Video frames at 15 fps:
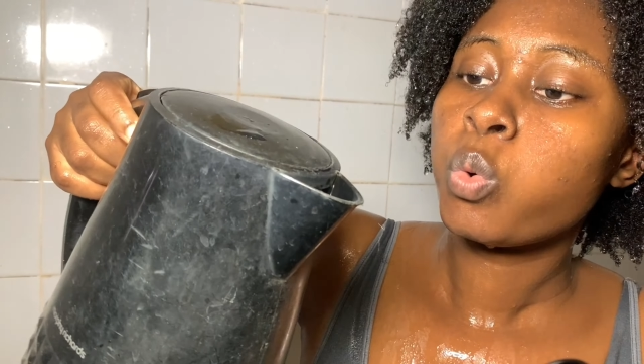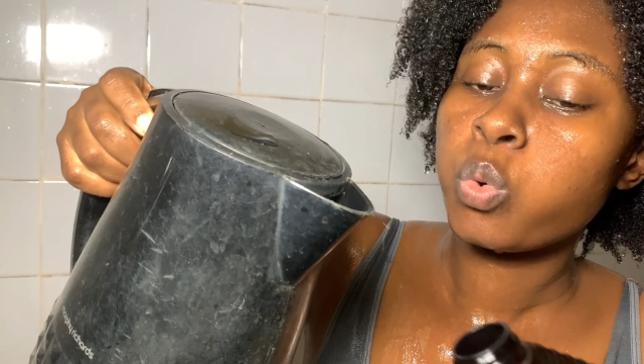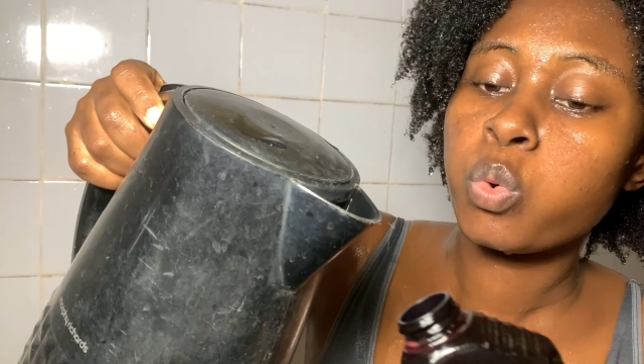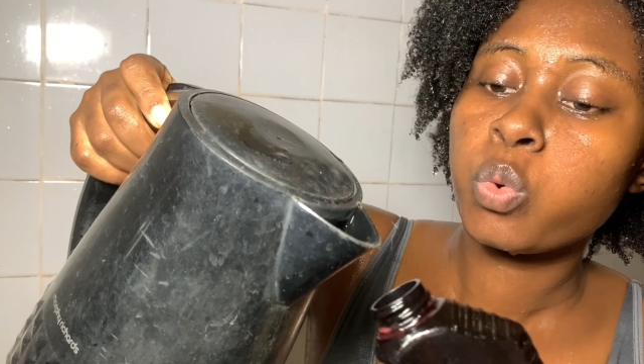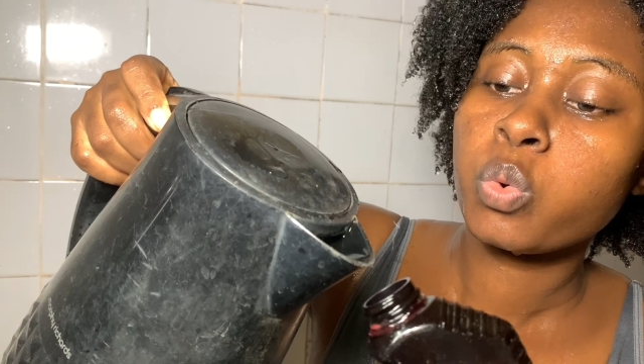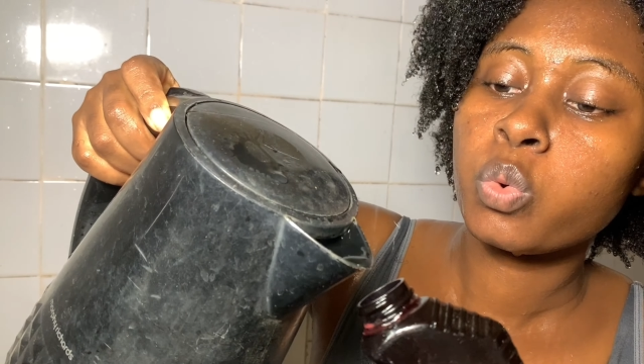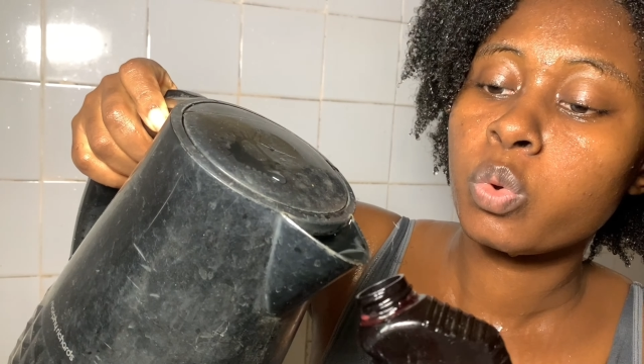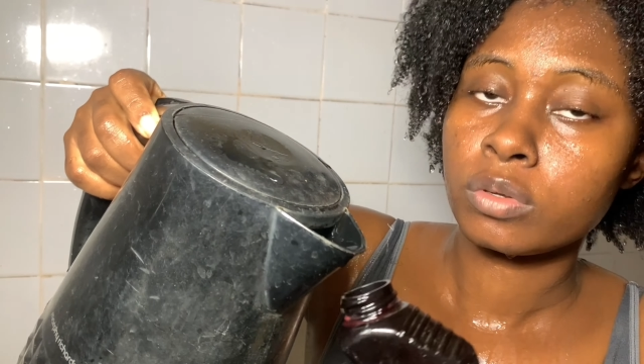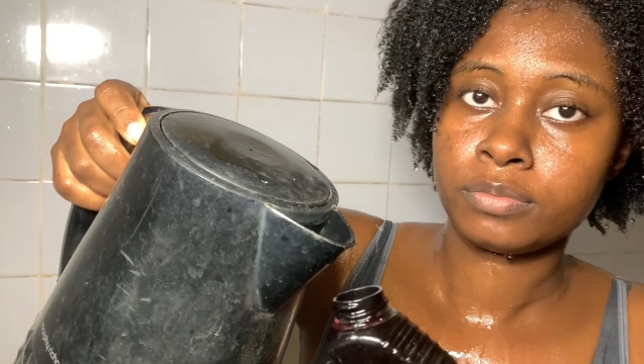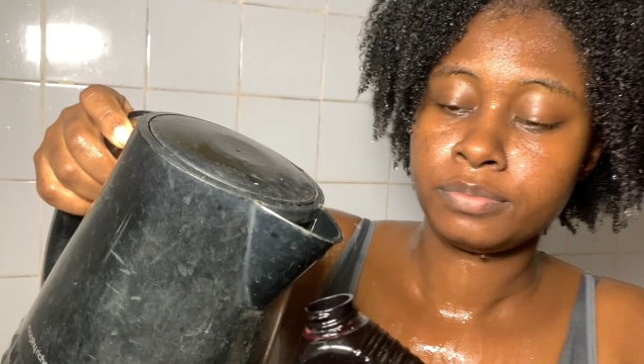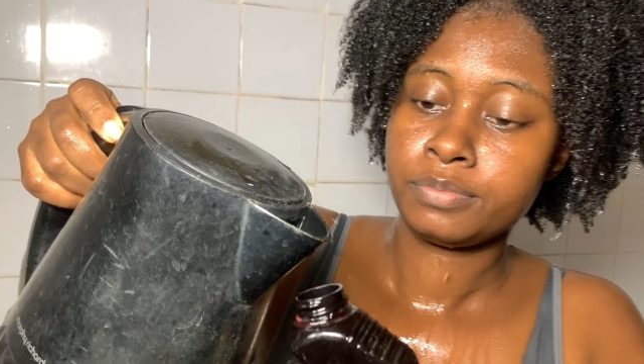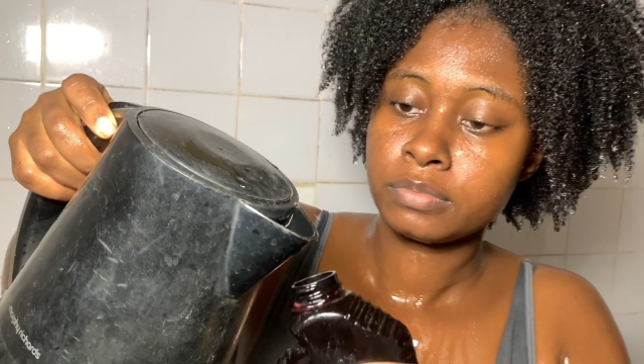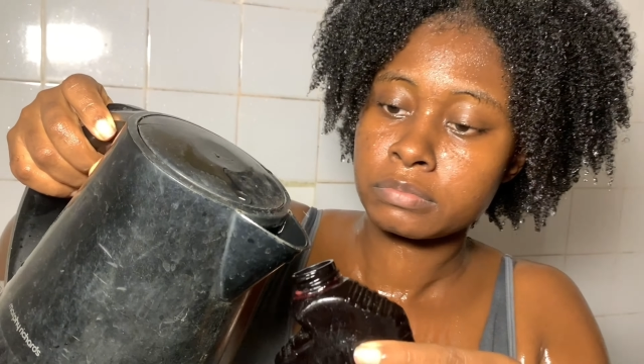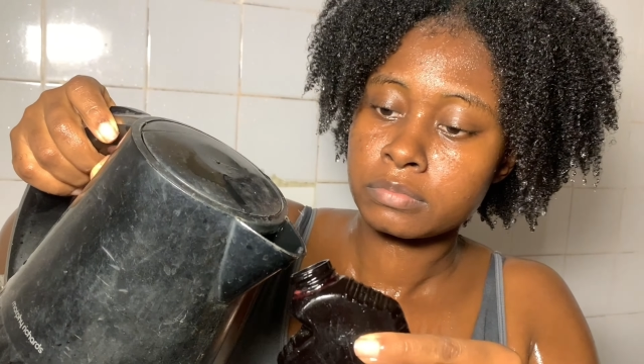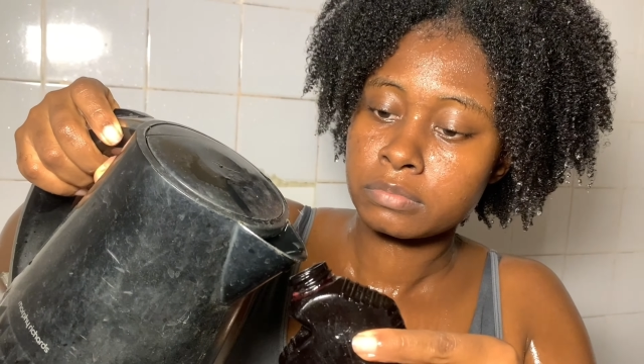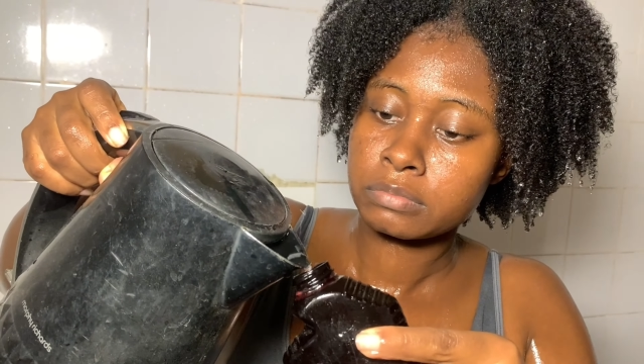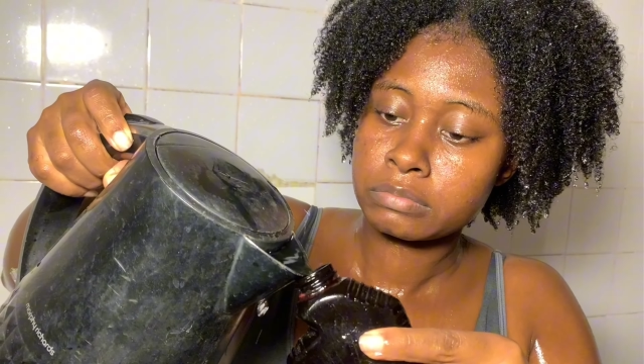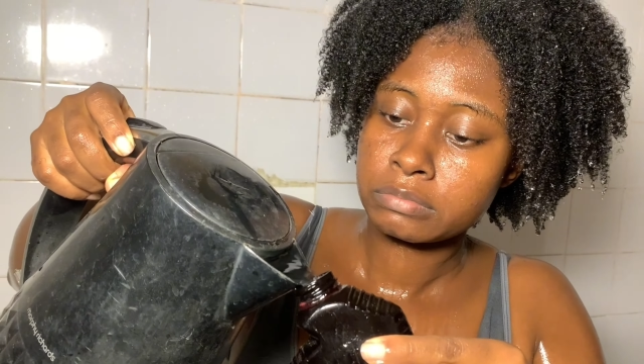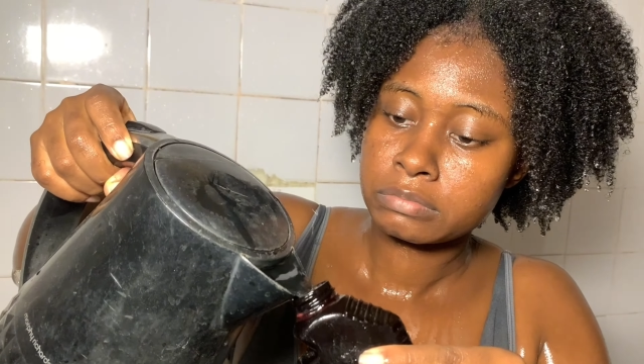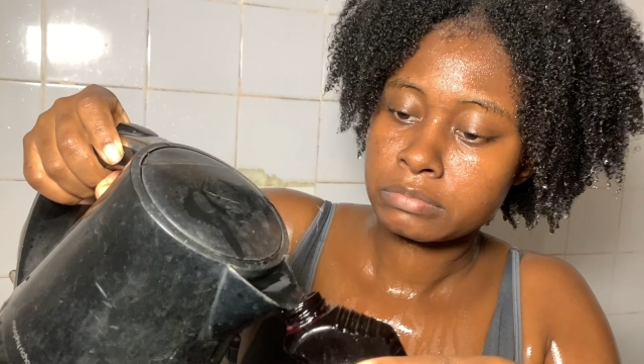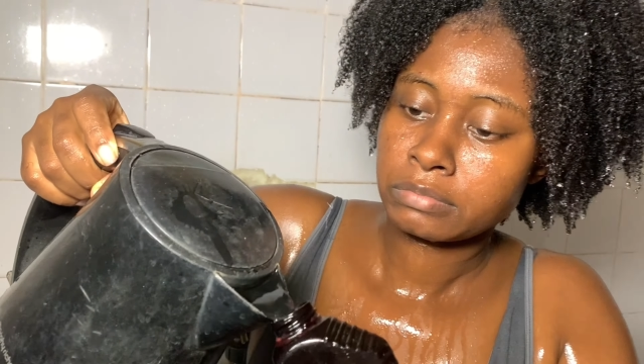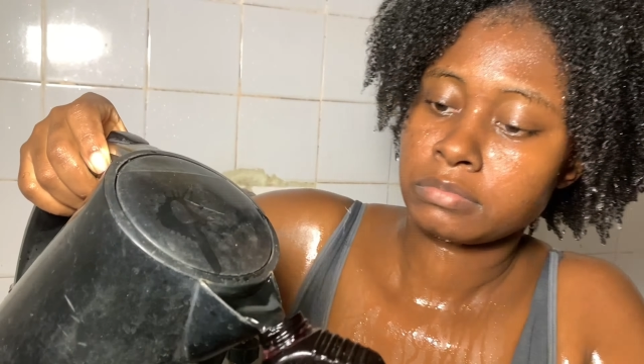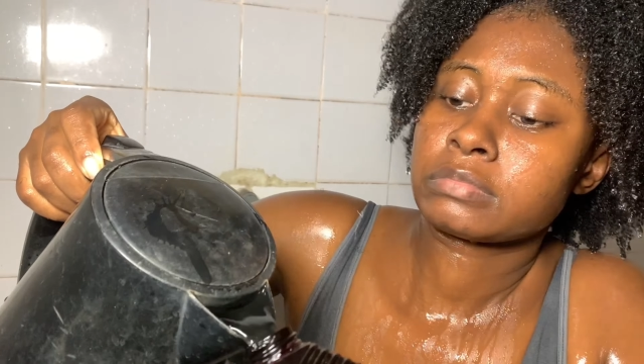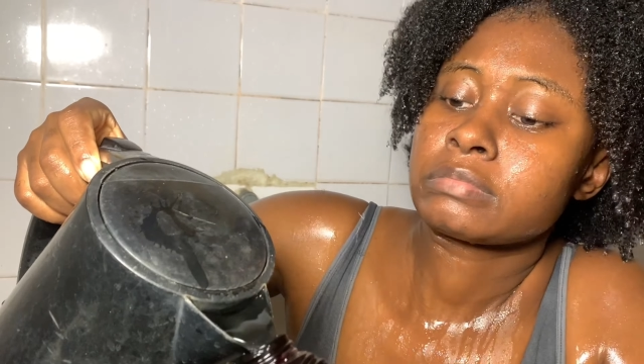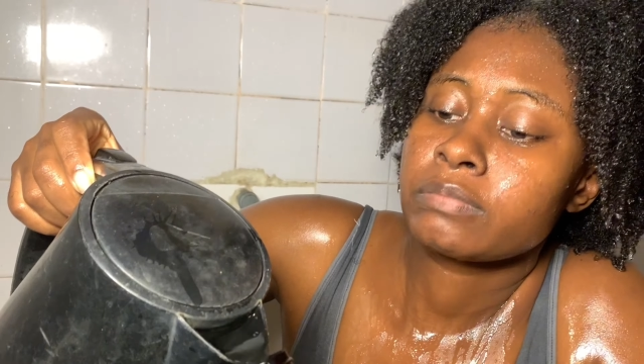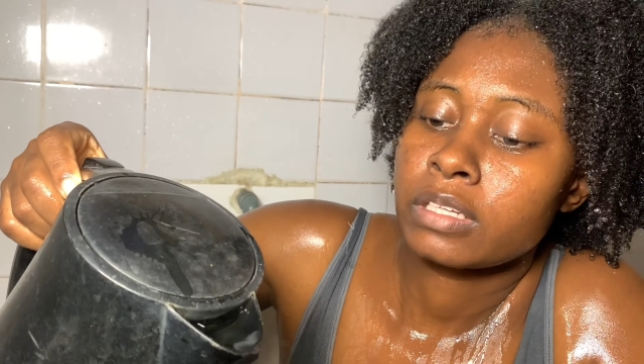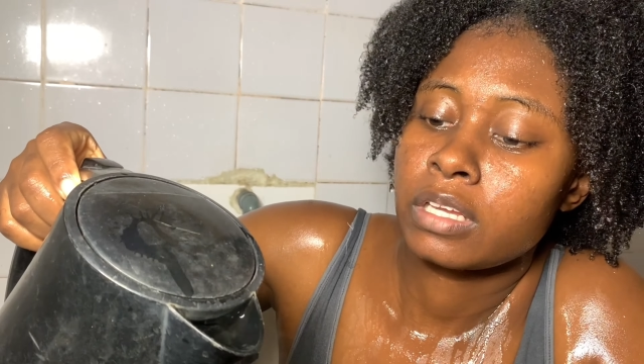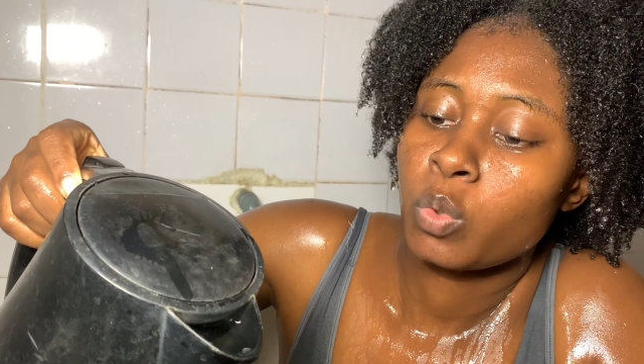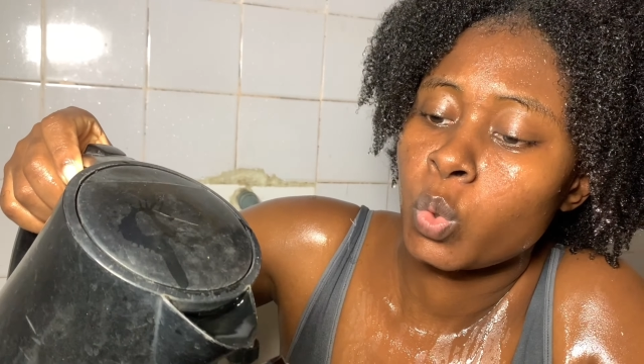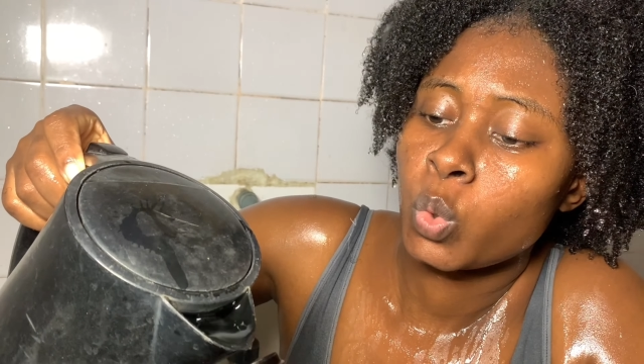It stinks,
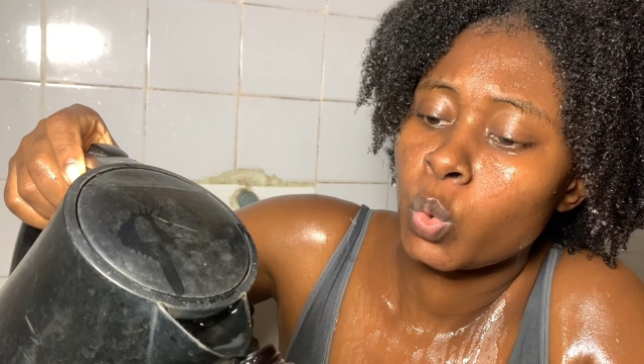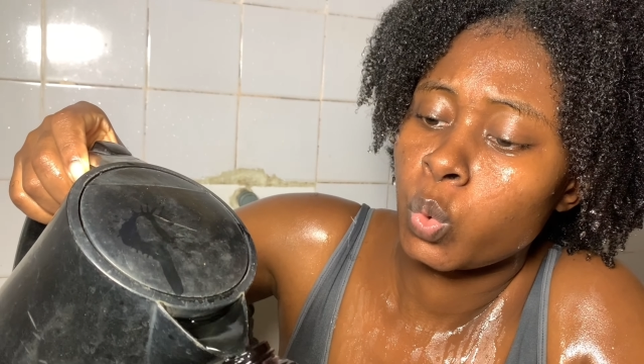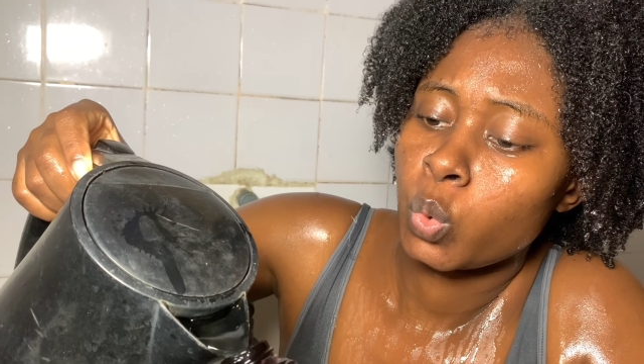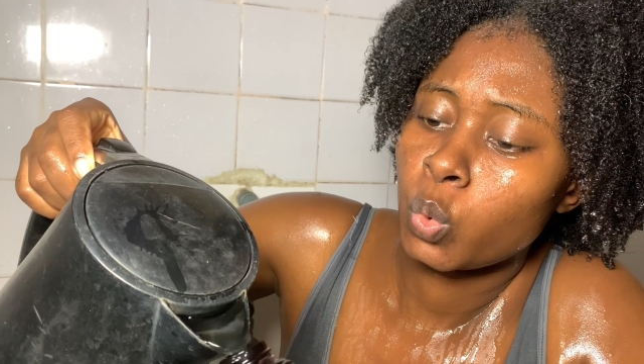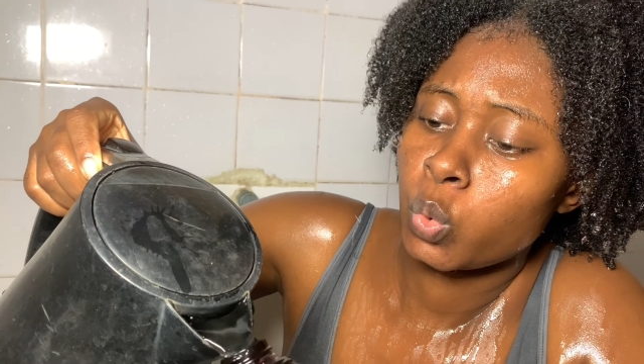and